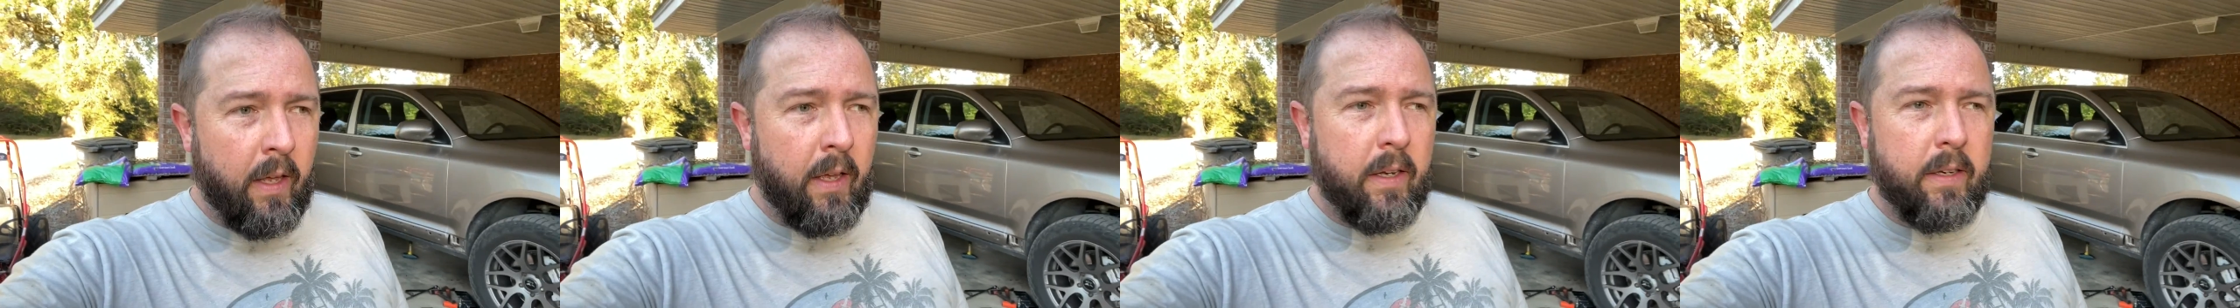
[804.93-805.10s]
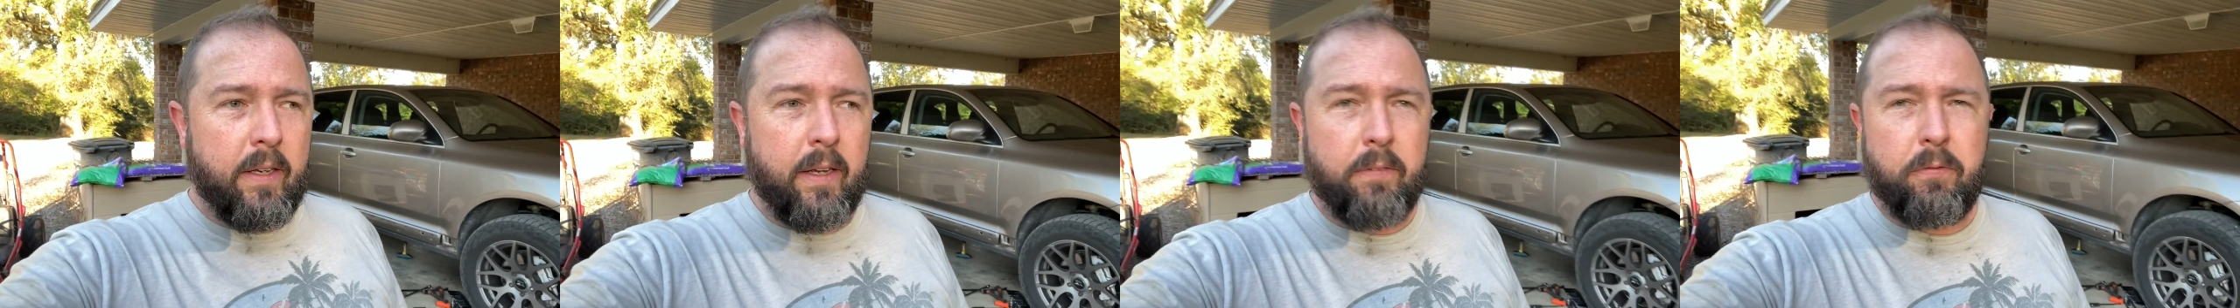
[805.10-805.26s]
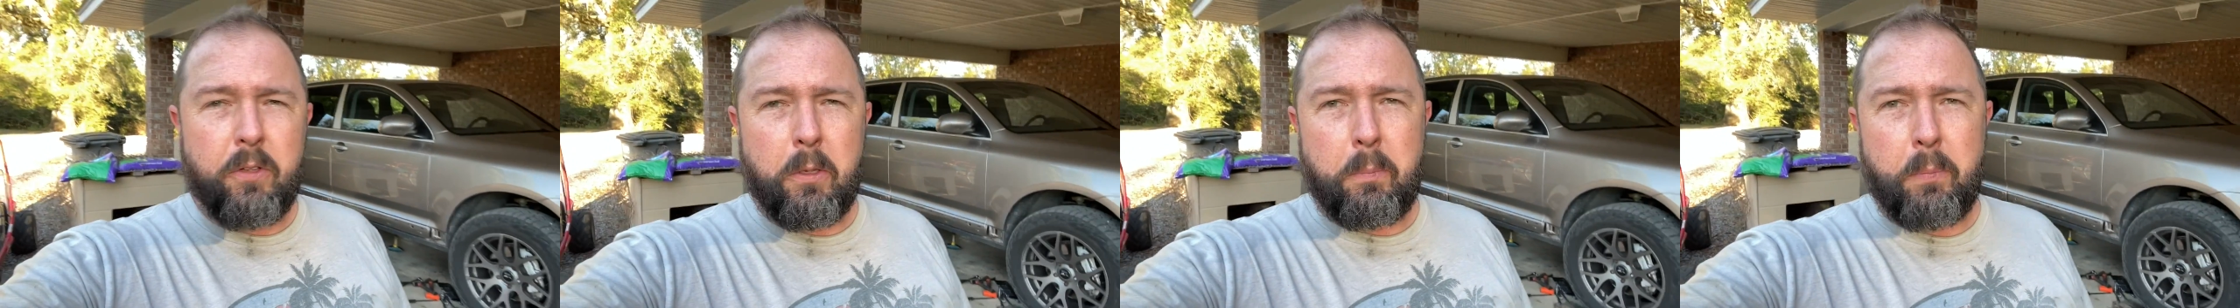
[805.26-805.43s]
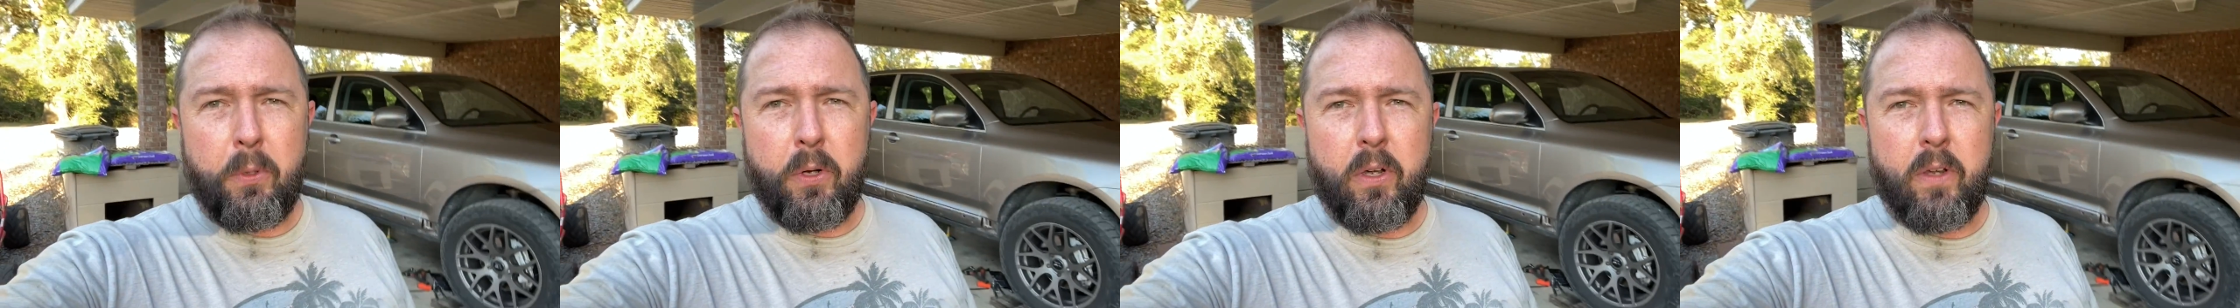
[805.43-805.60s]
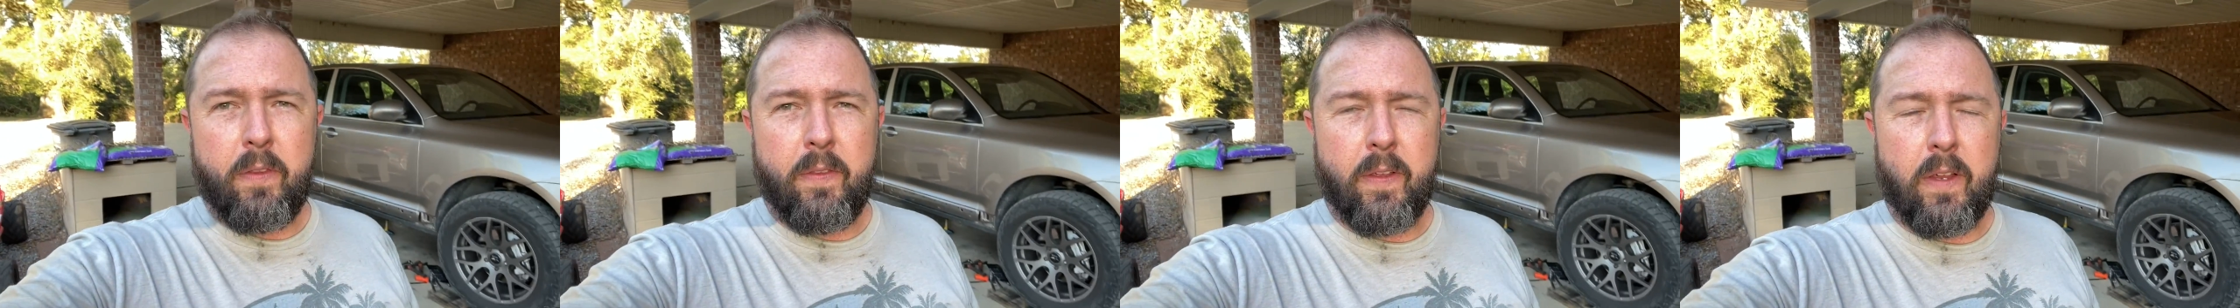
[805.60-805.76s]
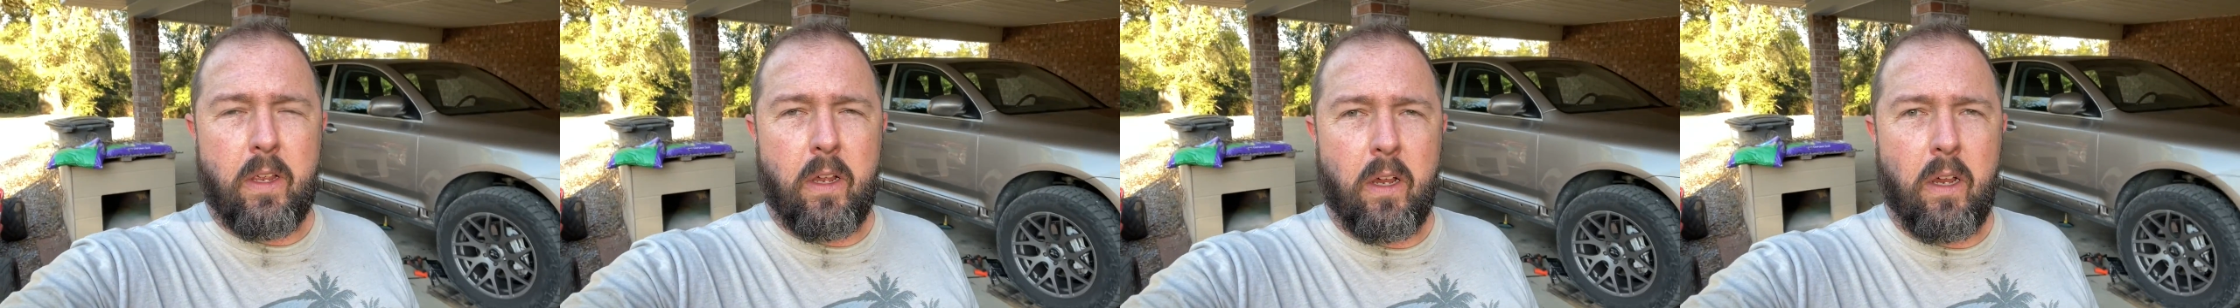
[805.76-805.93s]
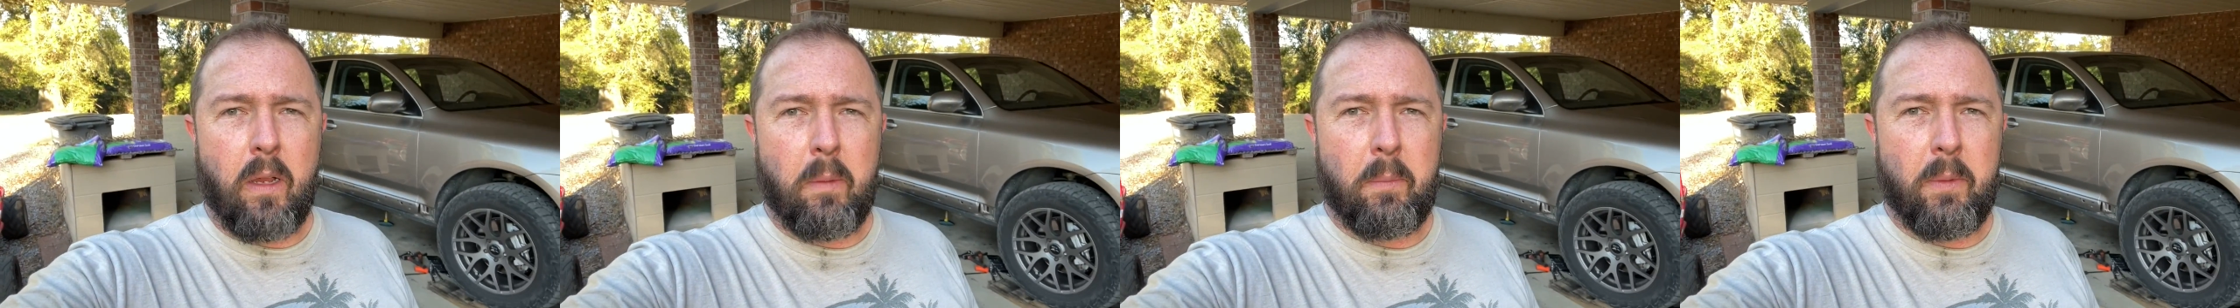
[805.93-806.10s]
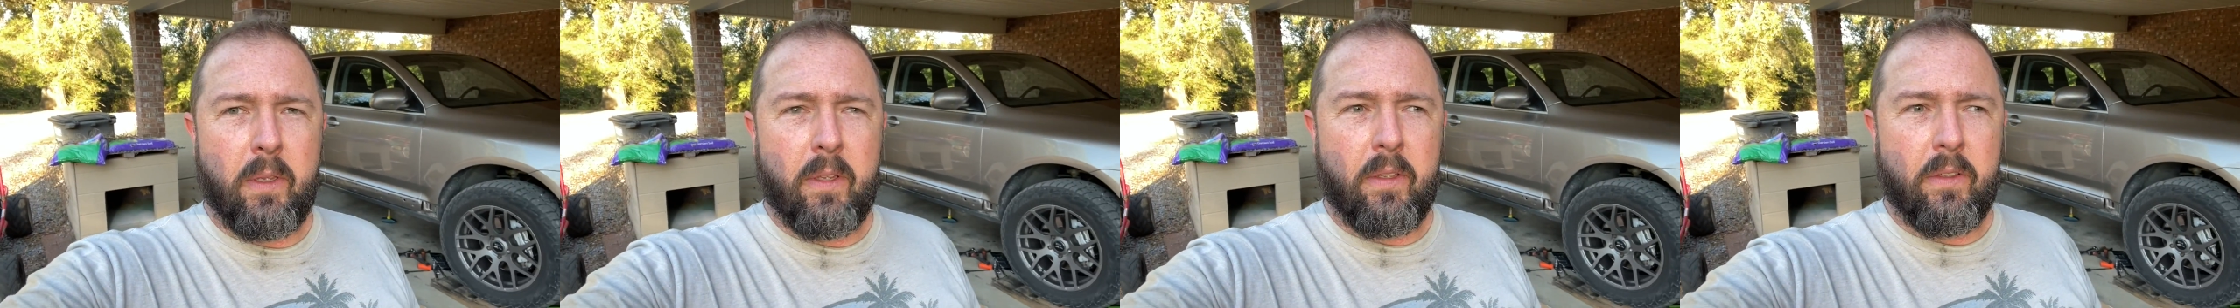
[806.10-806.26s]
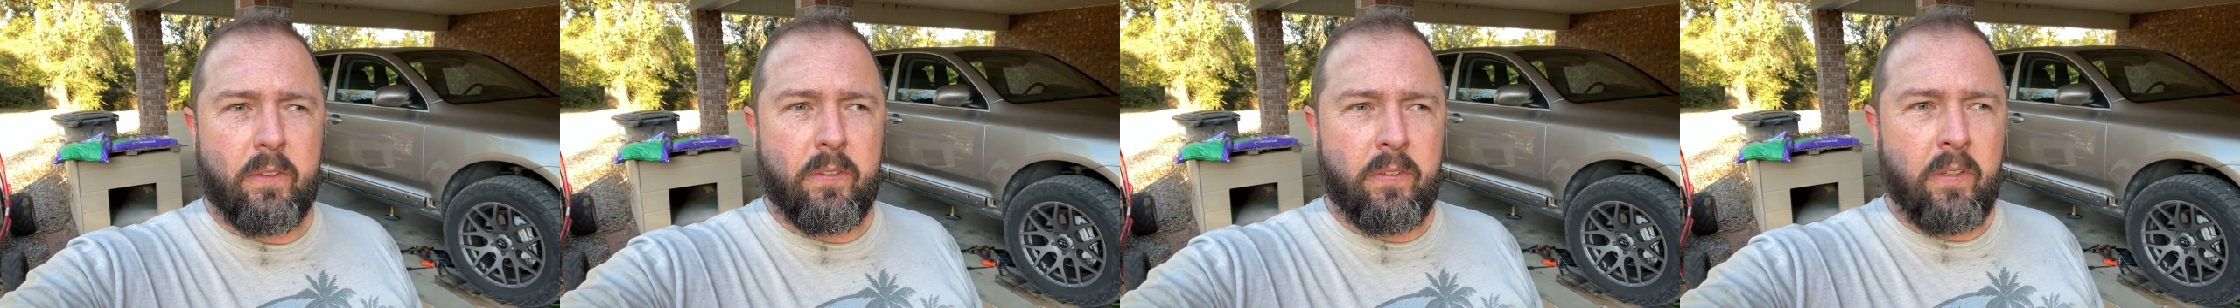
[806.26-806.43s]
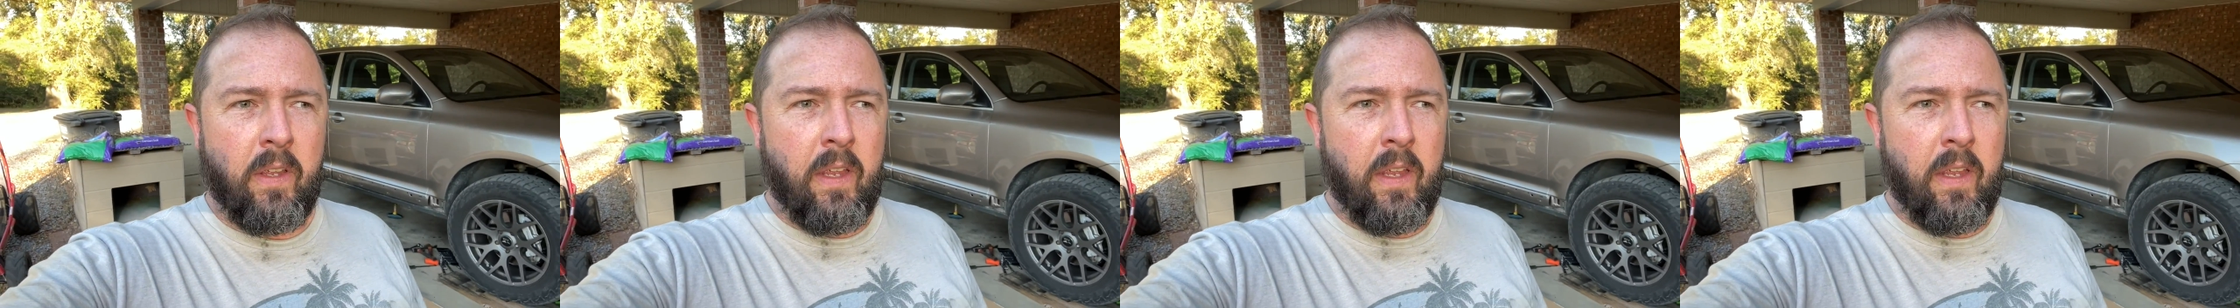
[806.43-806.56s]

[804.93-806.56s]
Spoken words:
definitely put it in the comments.